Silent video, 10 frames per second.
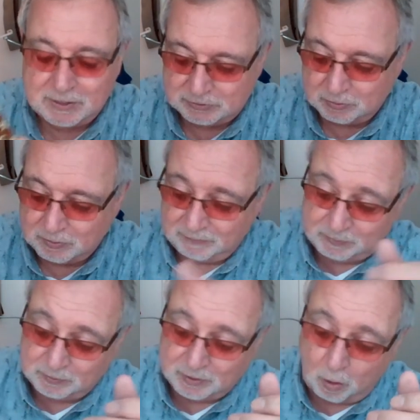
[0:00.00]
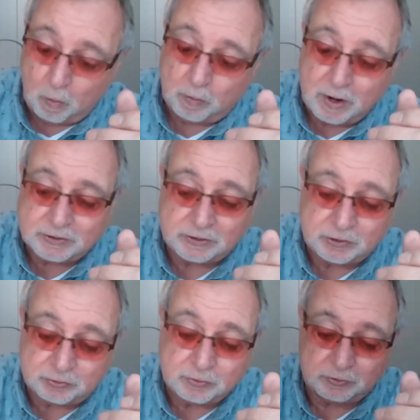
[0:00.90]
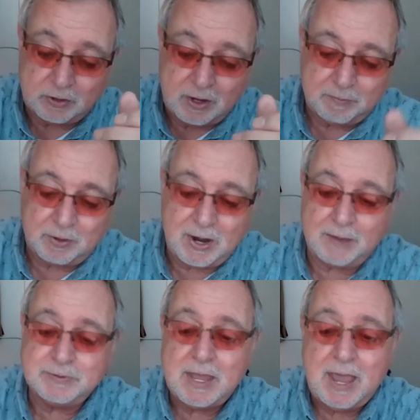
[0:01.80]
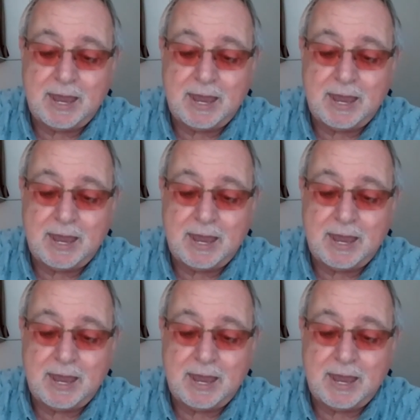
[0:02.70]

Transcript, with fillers: So if he would hold on to the truth, perhaps.